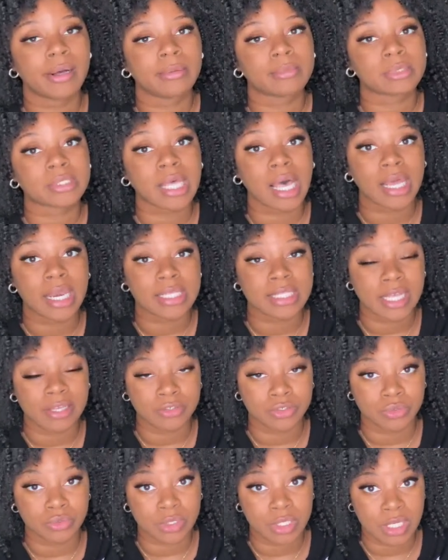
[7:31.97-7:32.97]
signings
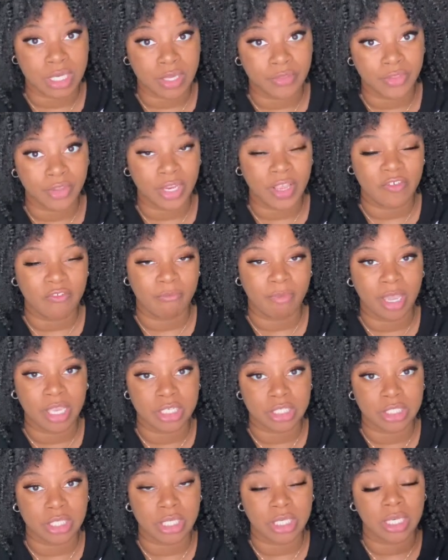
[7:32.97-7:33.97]
that you've done, their
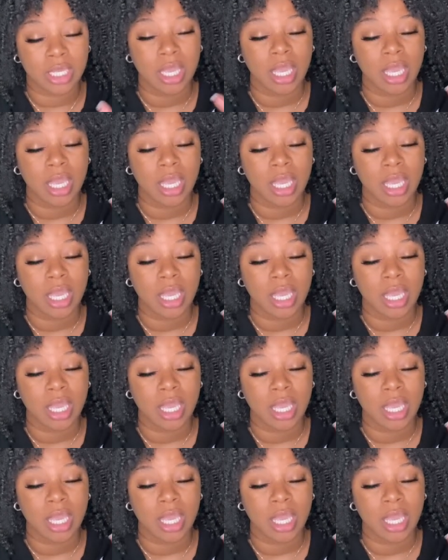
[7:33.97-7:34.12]
information,